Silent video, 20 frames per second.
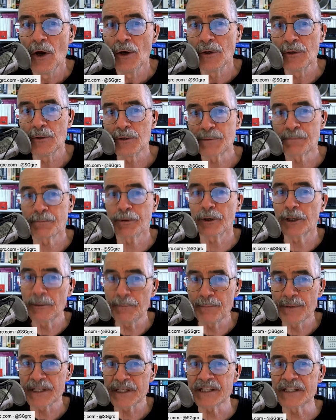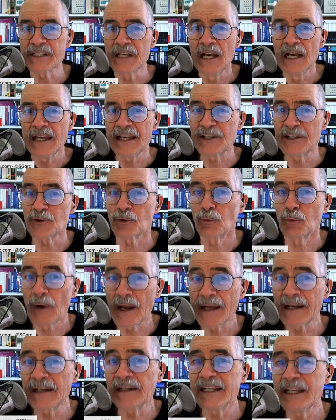whose purpose is
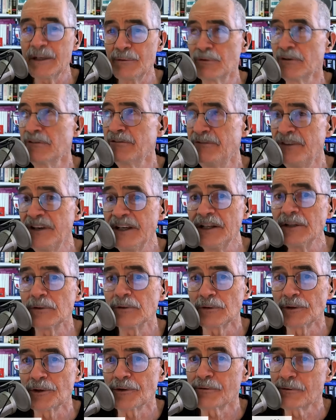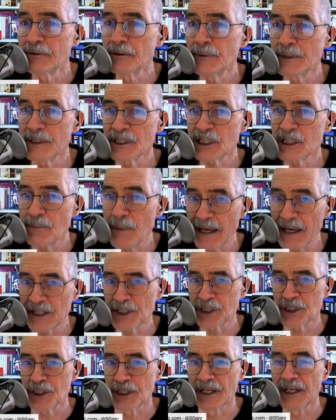readily revealed through
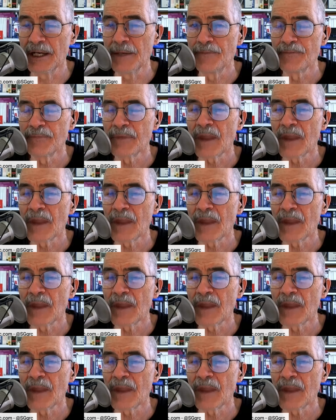inspection,